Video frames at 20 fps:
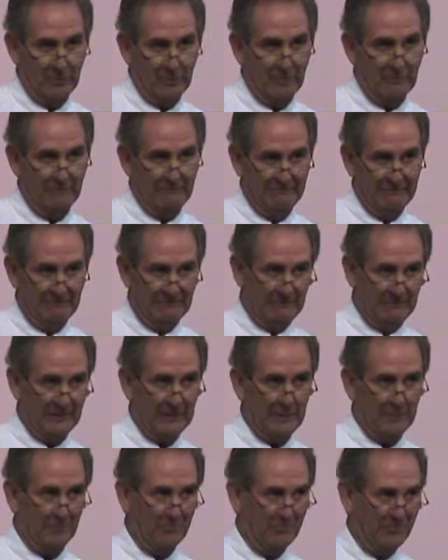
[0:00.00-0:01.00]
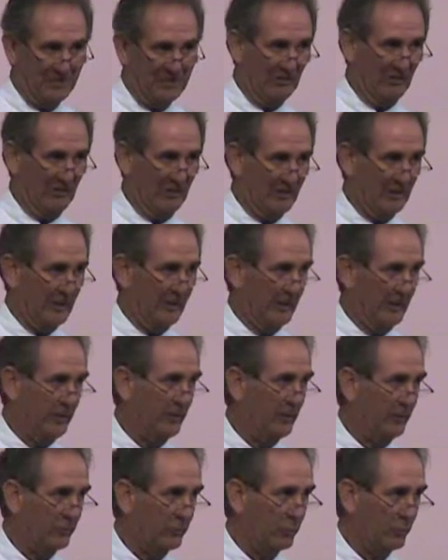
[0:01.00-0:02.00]
been very busy in
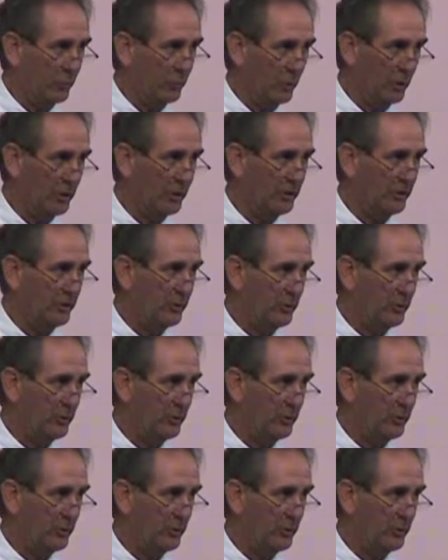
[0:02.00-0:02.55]
his work.